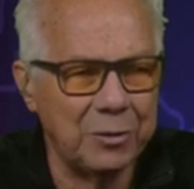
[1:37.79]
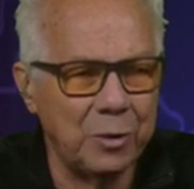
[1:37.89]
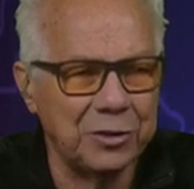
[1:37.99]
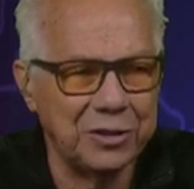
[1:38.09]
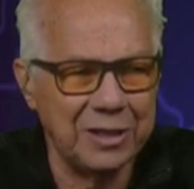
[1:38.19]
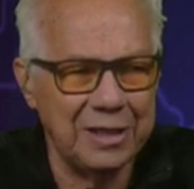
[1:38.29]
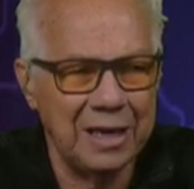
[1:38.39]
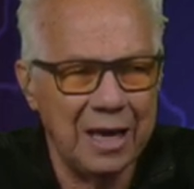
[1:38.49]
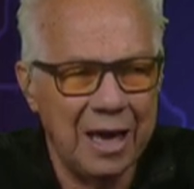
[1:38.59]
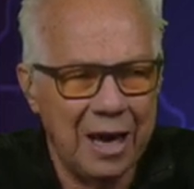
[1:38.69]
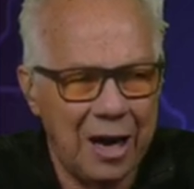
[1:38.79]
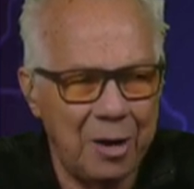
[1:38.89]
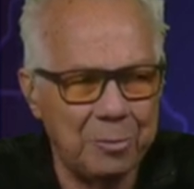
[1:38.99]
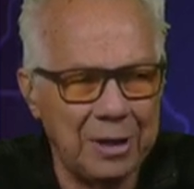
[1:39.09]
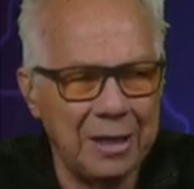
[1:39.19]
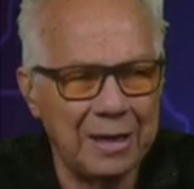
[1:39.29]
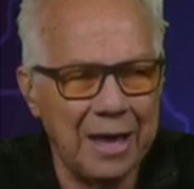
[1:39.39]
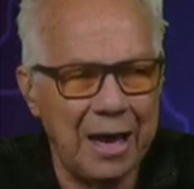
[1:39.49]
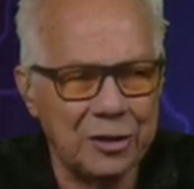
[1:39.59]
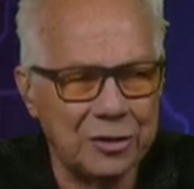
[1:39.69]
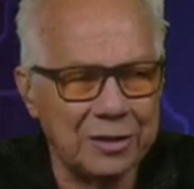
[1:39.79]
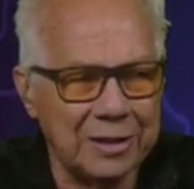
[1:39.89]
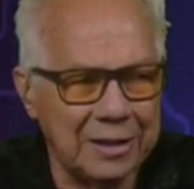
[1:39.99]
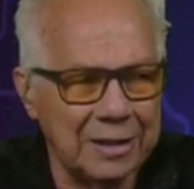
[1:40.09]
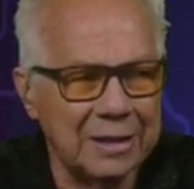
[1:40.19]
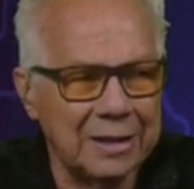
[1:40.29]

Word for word: we'll see how many actually